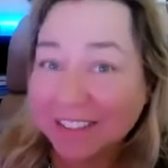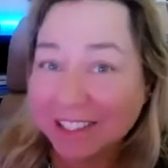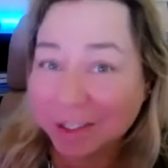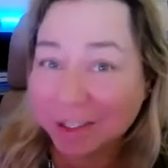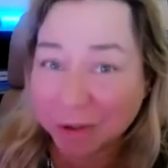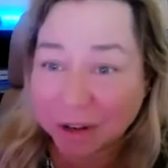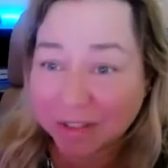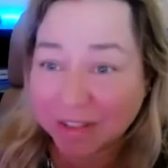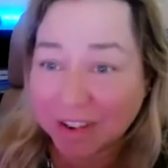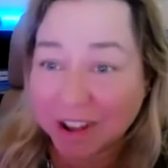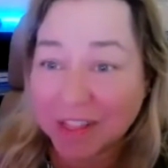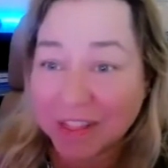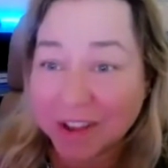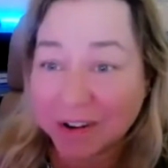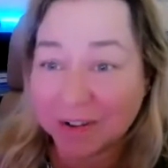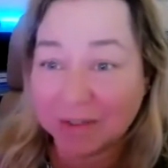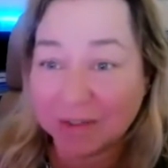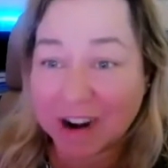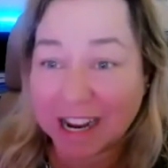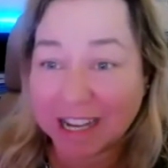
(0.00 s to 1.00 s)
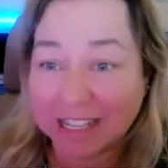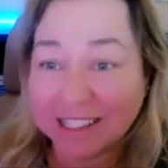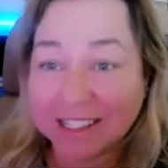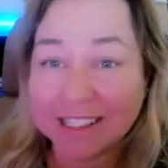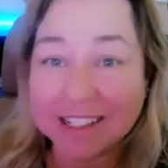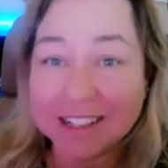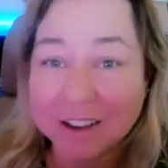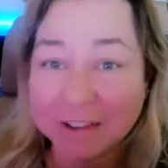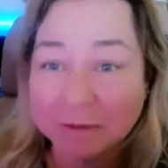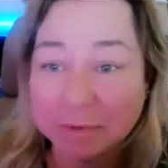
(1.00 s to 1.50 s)
sort of on the
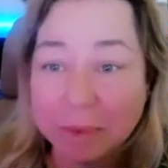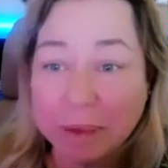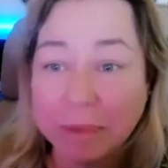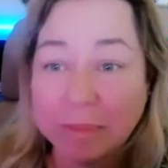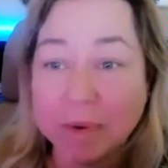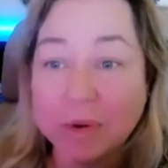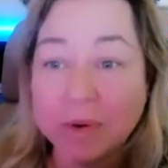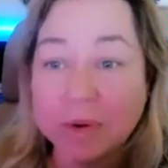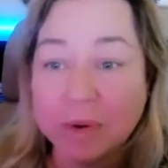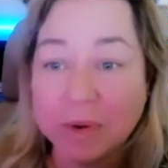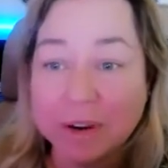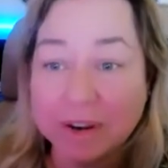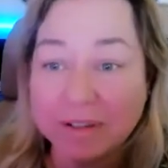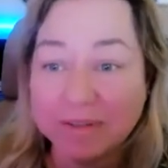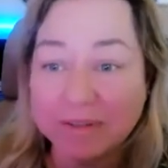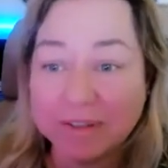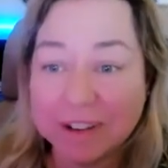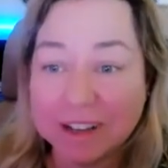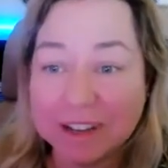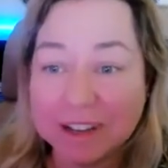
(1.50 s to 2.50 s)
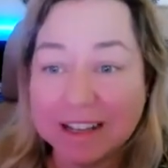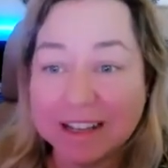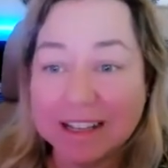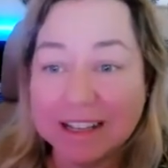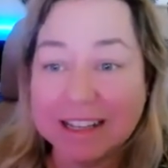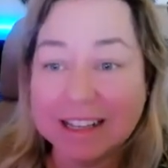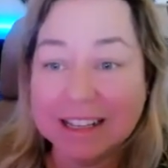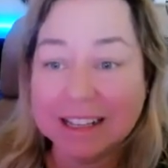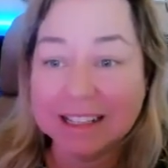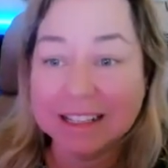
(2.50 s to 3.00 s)
horizon of people who have
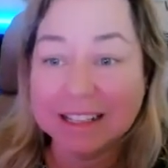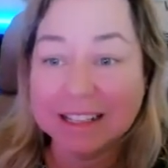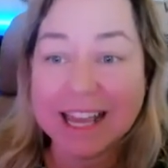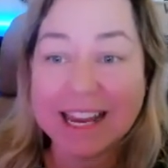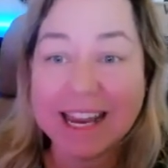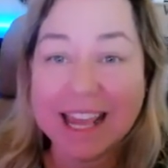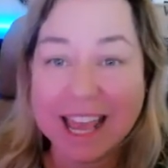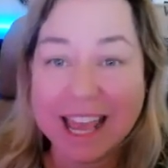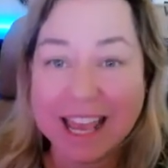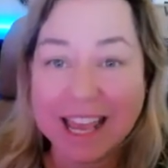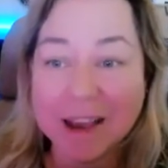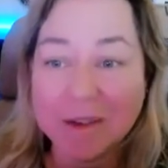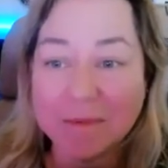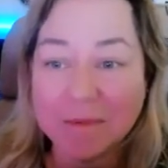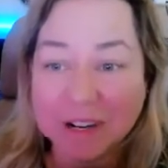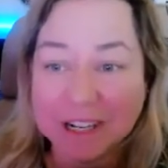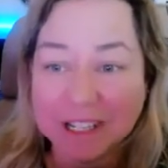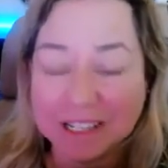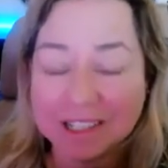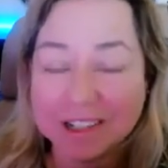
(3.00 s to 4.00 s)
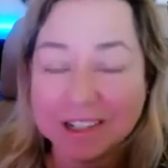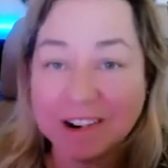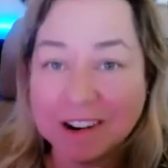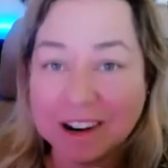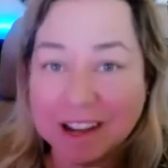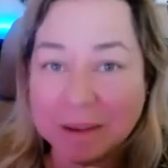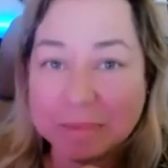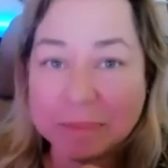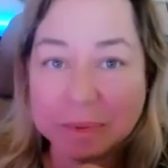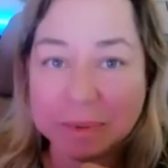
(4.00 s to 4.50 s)
said, hey, I want to start
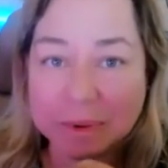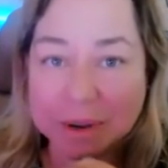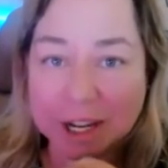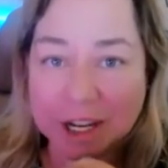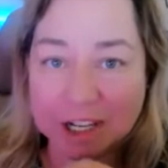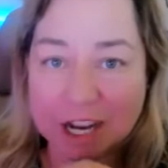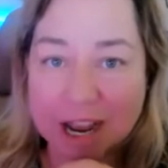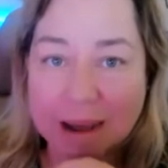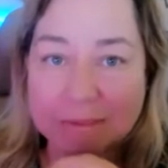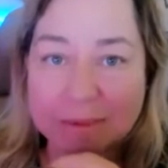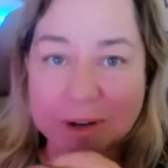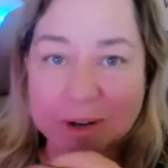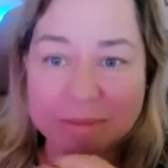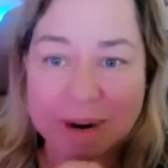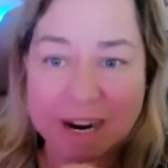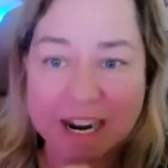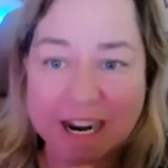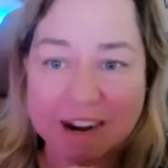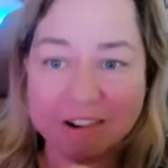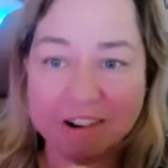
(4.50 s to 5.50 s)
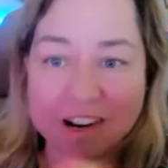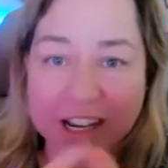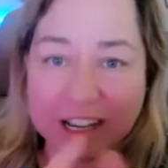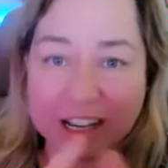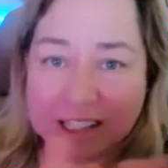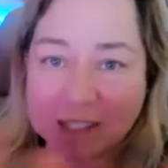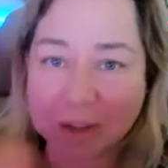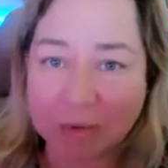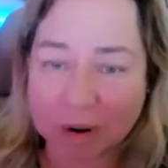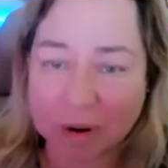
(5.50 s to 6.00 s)
up a chapter in my area.
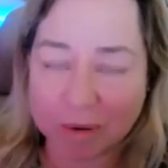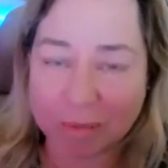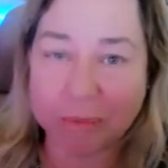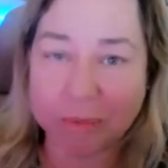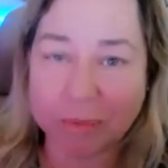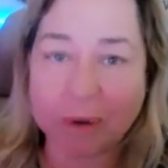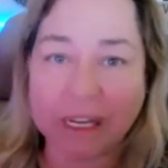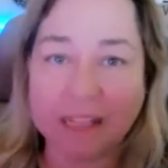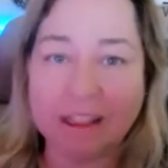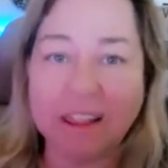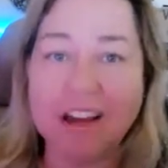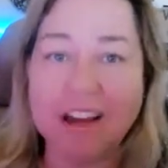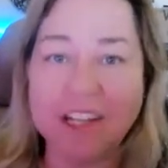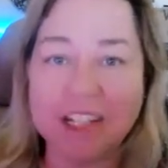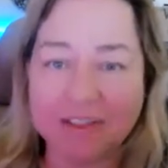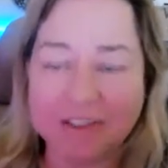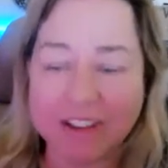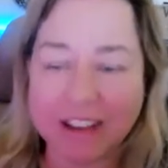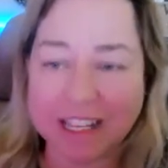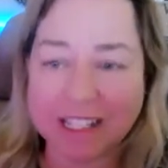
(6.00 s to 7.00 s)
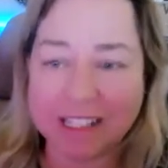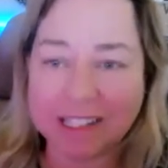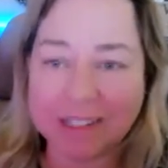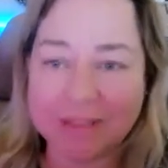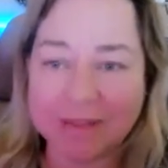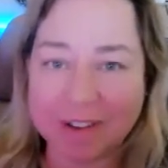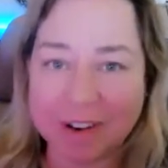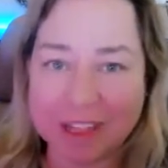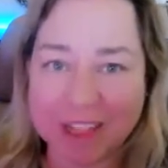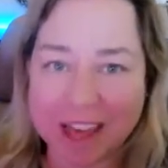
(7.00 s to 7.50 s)
So we're in pre-launch phase
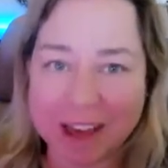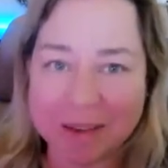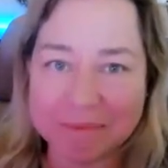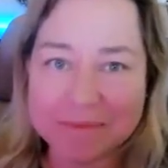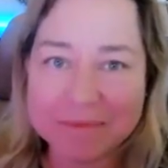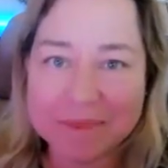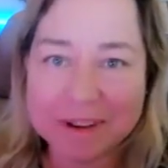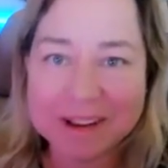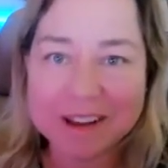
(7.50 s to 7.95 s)
for them.